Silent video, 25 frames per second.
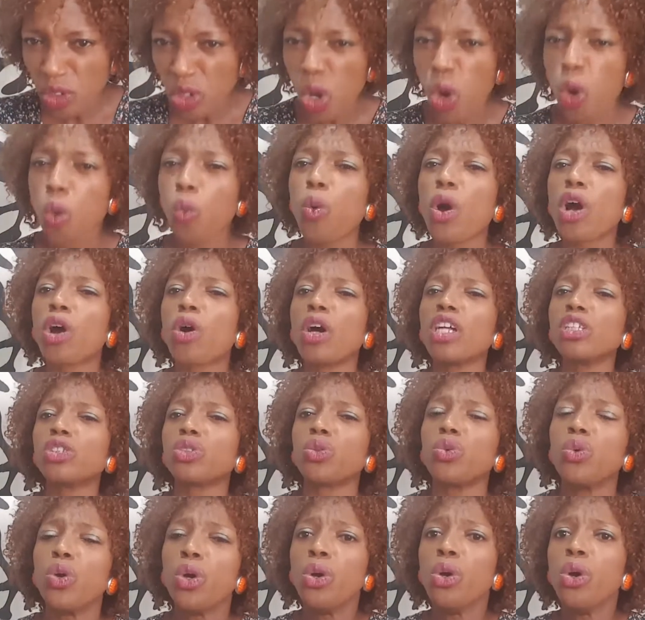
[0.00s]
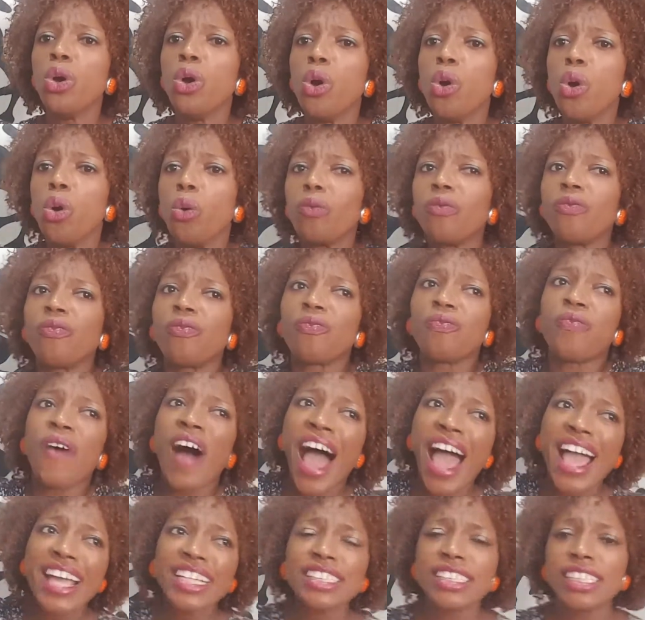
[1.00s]
We're going to
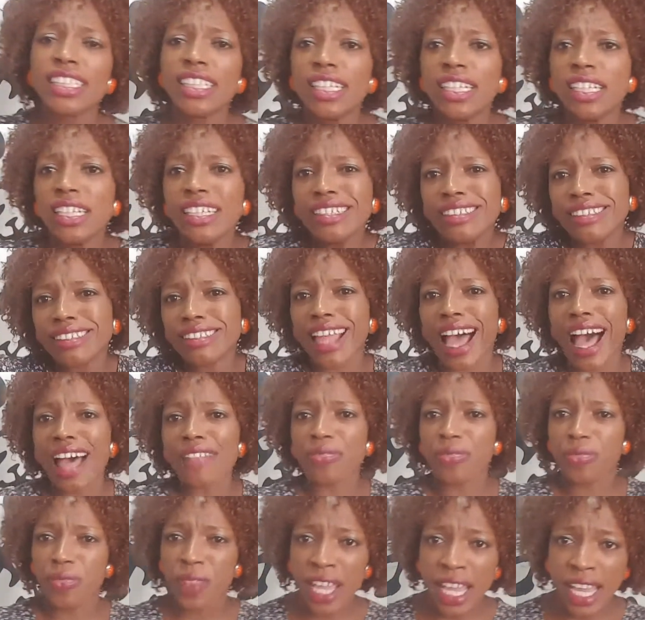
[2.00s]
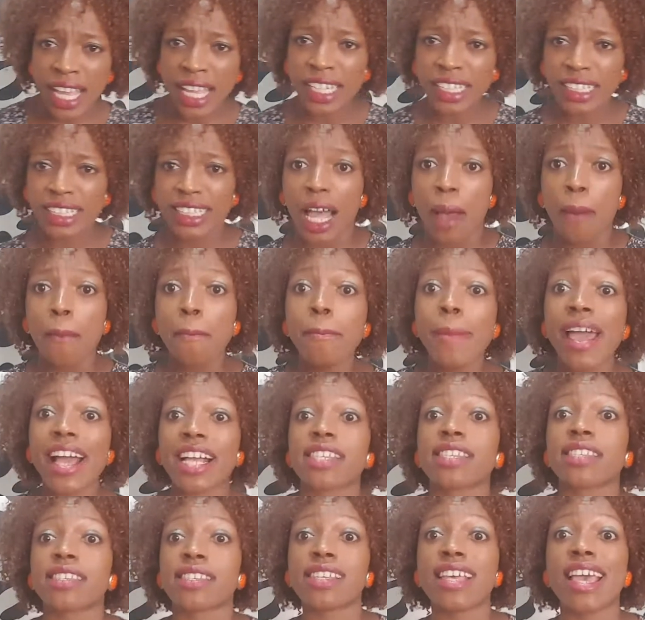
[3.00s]
find that thing that
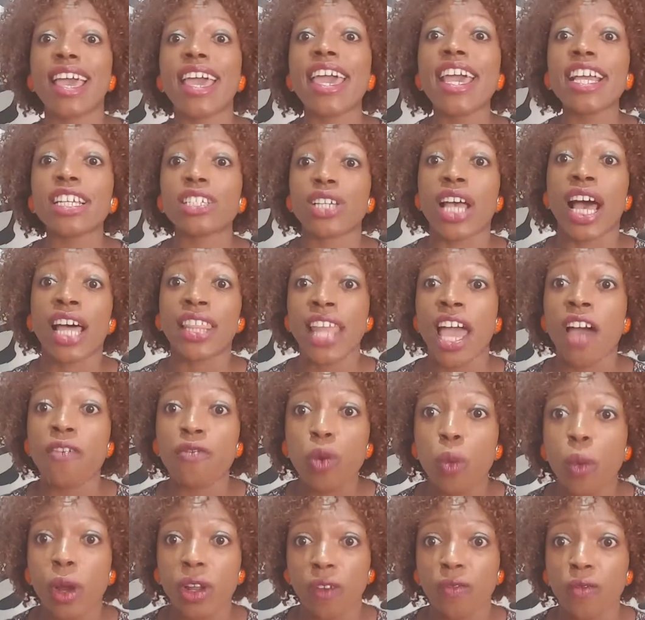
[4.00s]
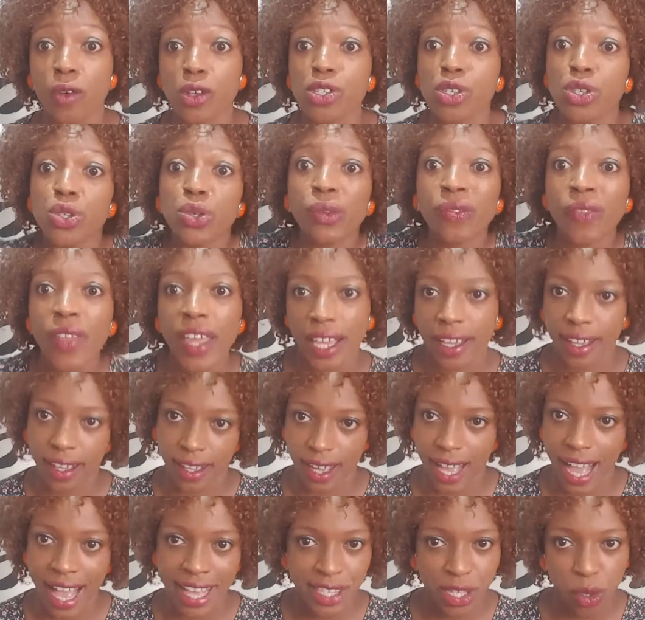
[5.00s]
makes each and every one of us
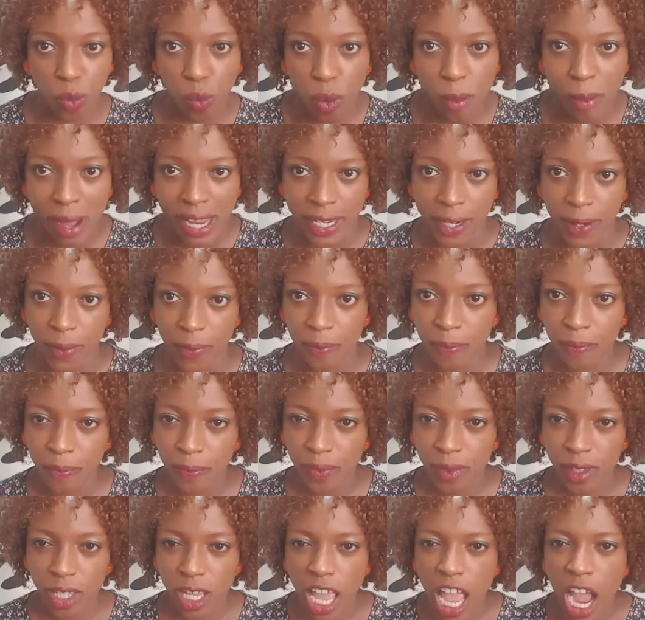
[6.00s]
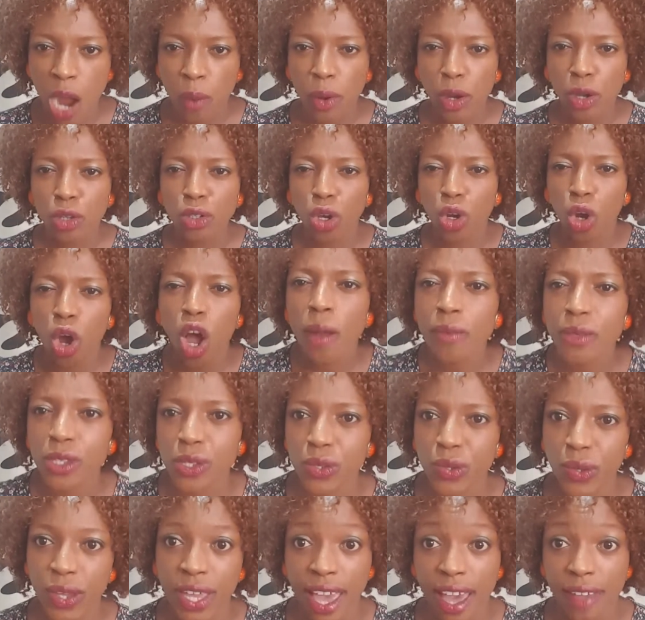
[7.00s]
unique as a woman. And we're going to come
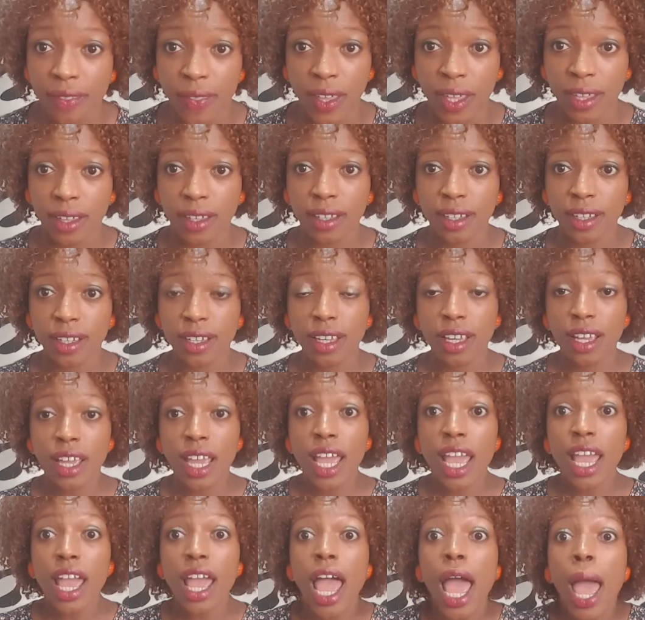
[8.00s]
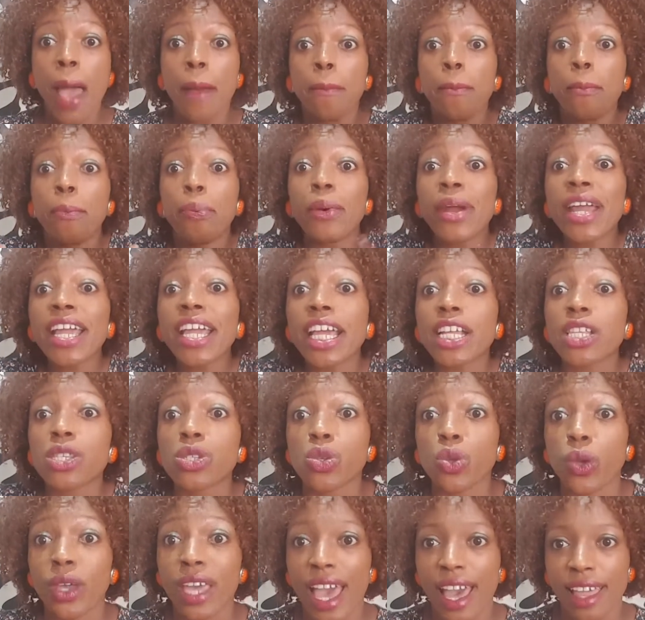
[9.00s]
together and bring it
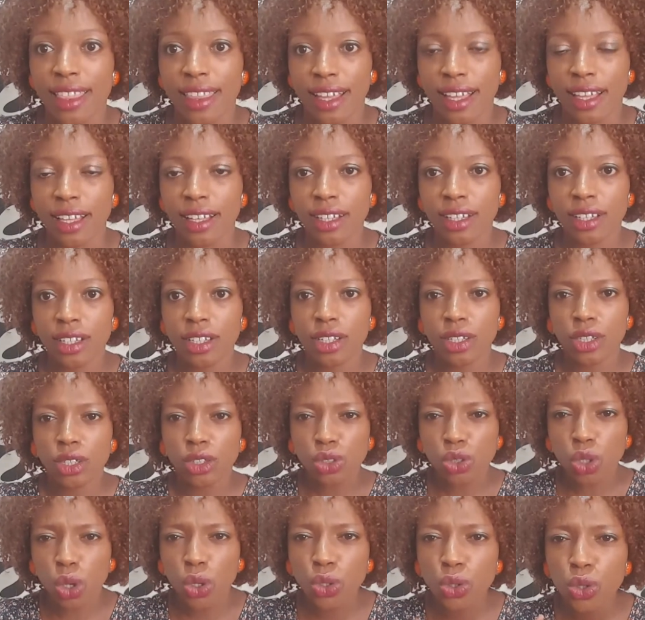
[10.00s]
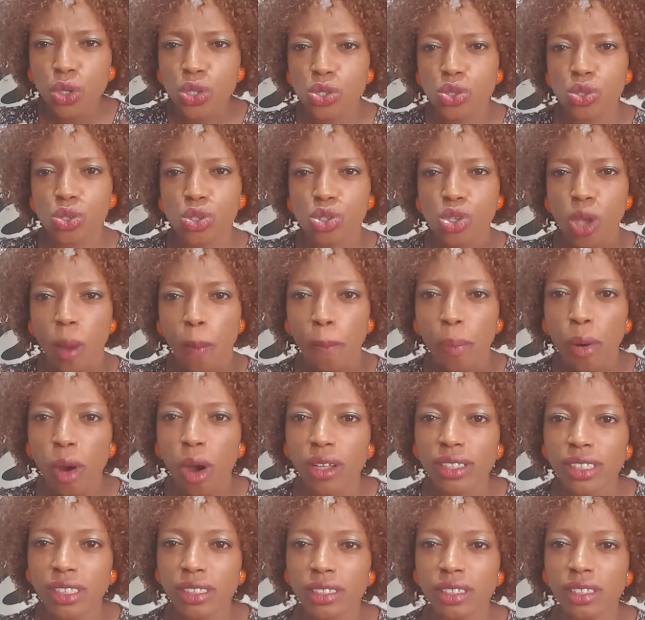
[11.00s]
together to use to
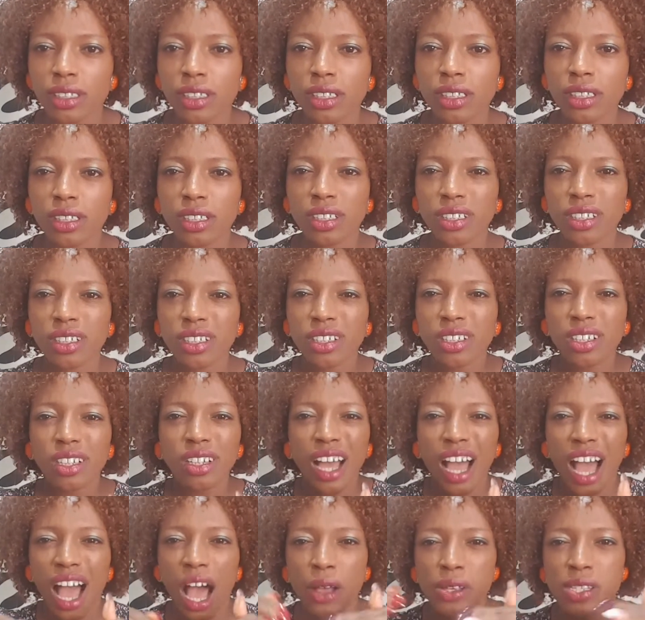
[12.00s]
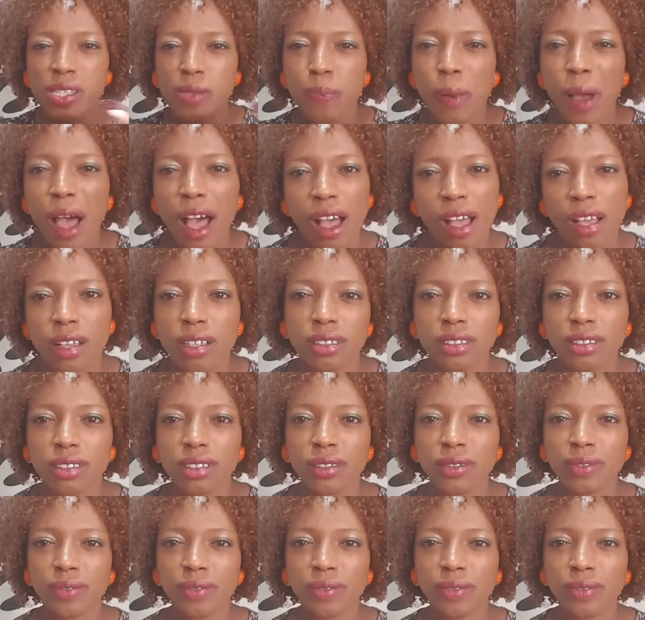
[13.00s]
support our spouse,